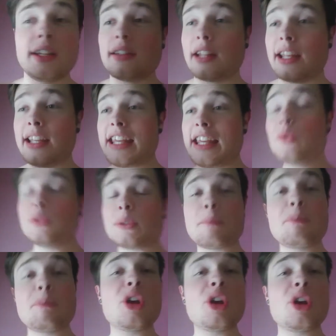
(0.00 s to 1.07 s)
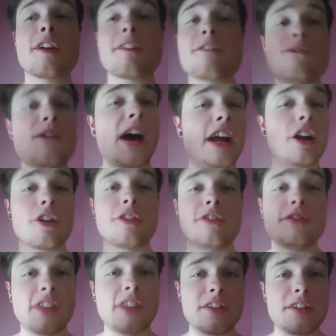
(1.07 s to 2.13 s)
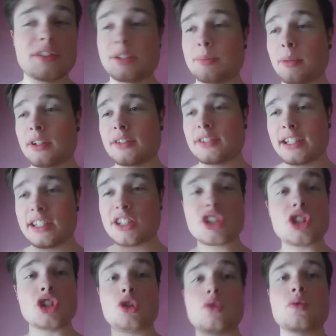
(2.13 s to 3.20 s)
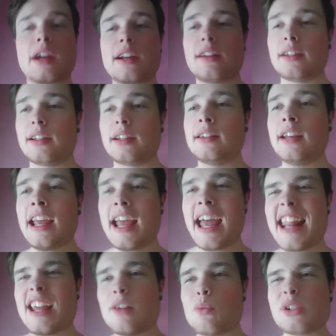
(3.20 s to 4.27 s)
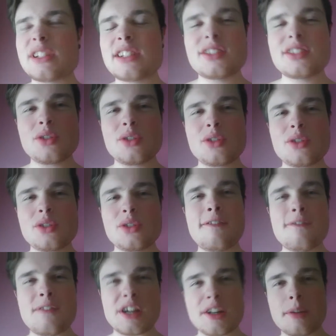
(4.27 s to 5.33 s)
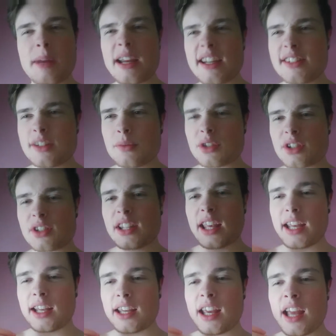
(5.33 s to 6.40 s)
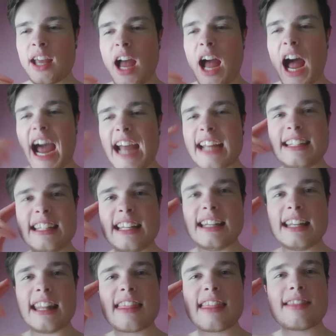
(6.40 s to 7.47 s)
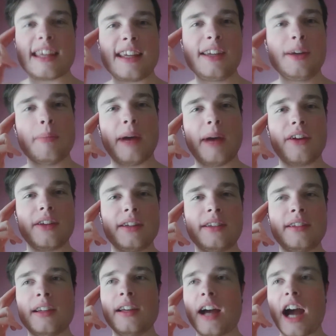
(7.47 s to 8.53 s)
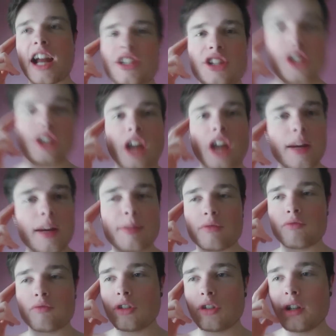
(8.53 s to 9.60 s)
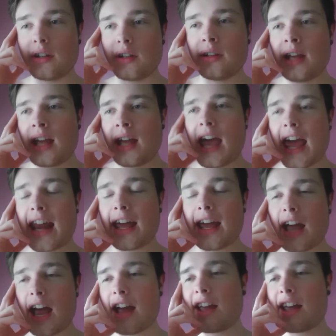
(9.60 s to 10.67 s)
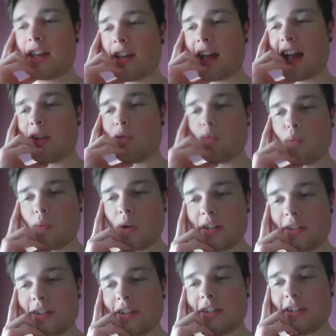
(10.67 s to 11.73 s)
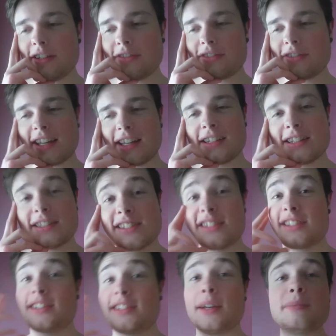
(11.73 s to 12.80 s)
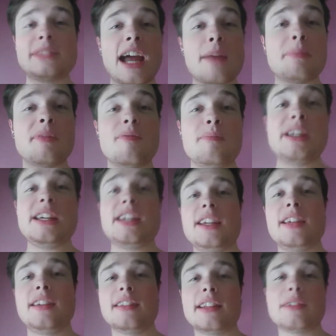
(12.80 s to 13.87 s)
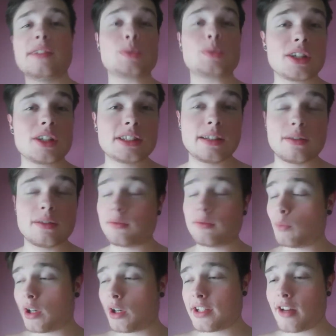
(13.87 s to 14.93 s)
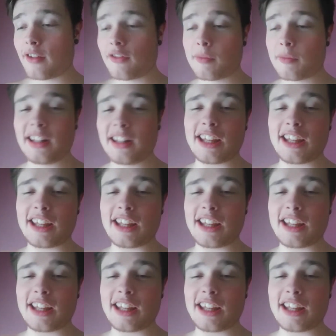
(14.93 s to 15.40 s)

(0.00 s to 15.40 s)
Like, it was pure fight or flight response, like just adrenaline. And it wasn't so like fear-based. It was just like I didn't think about it. I just got up and run. And I wonder if like some type of being that was watching out for me like